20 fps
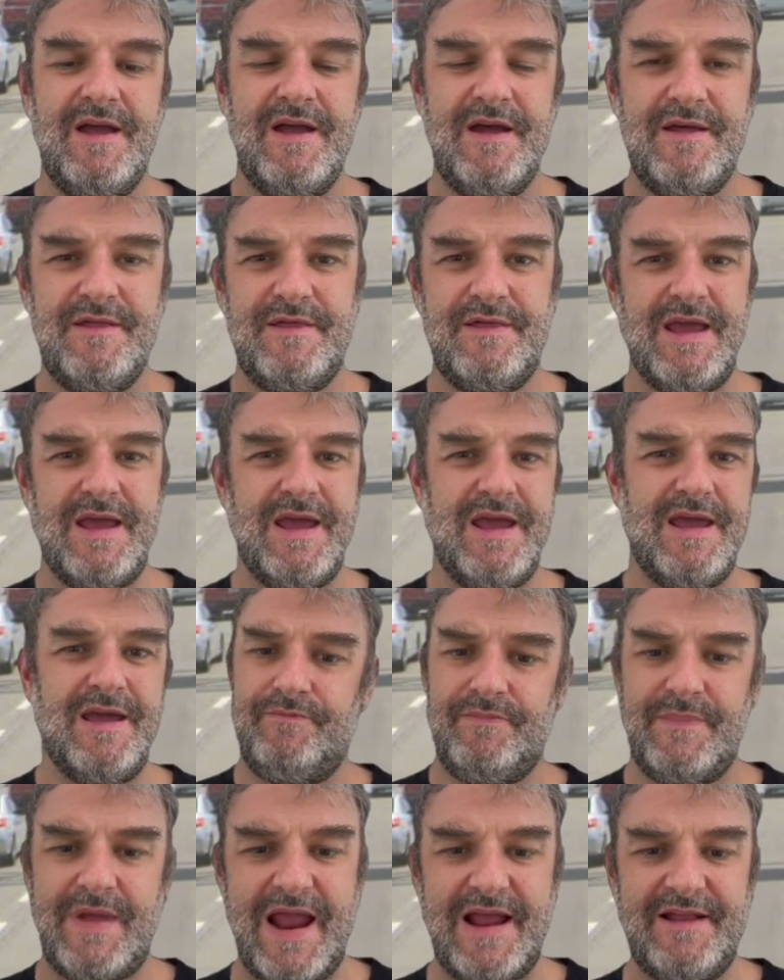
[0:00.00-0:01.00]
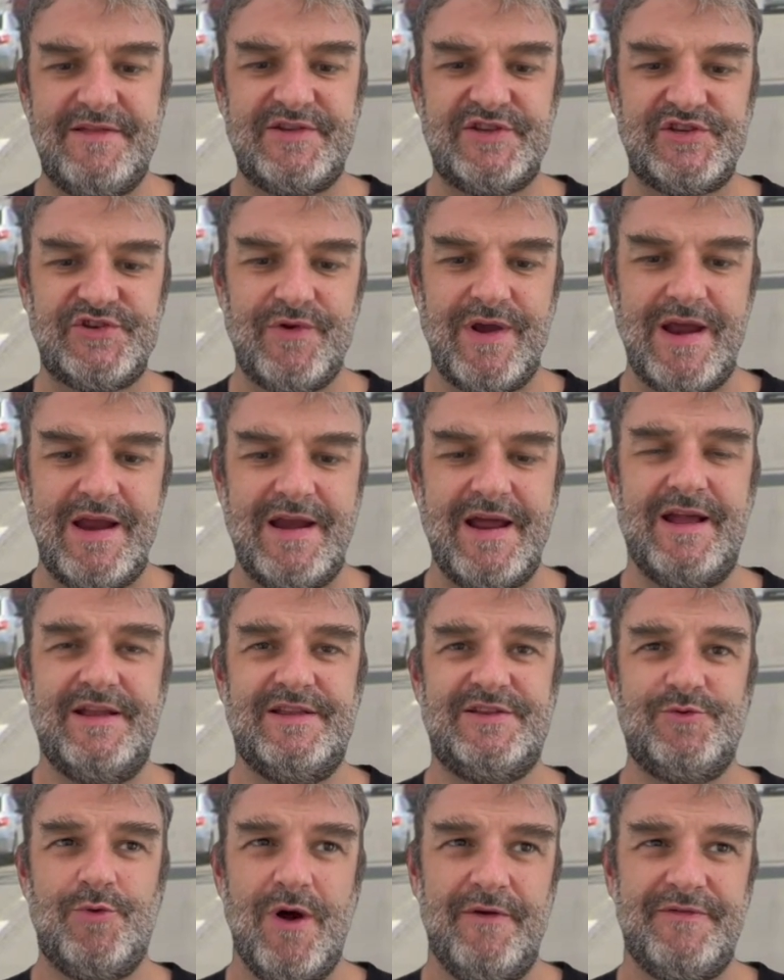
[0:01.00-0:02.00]
the 8th Street
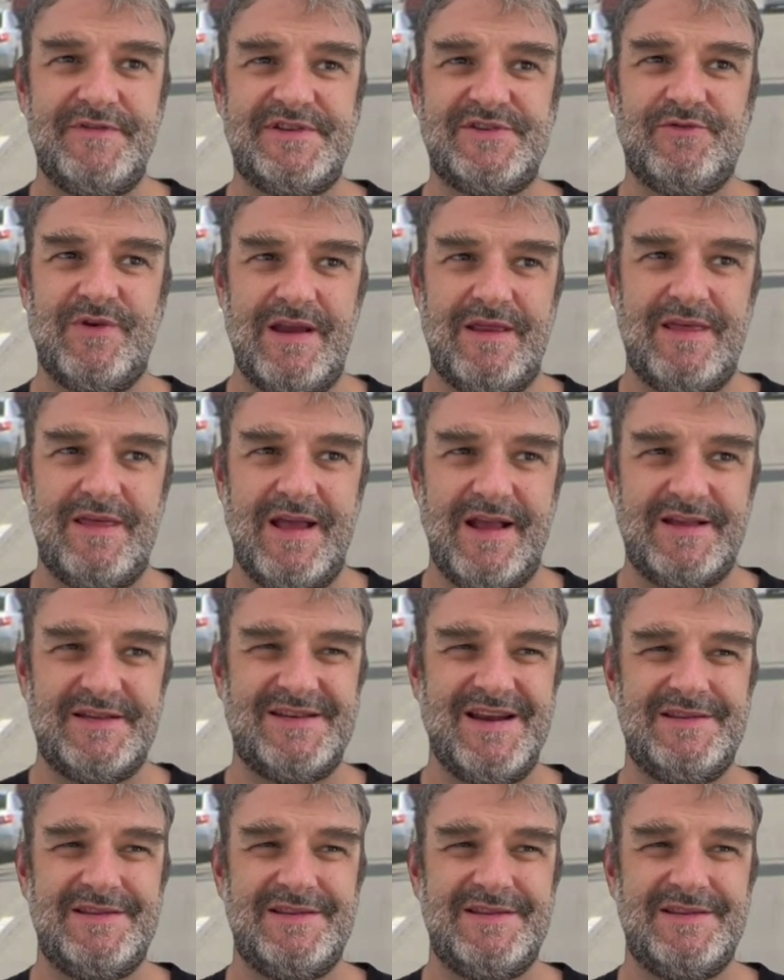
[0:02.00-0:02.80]
and 12th Street things,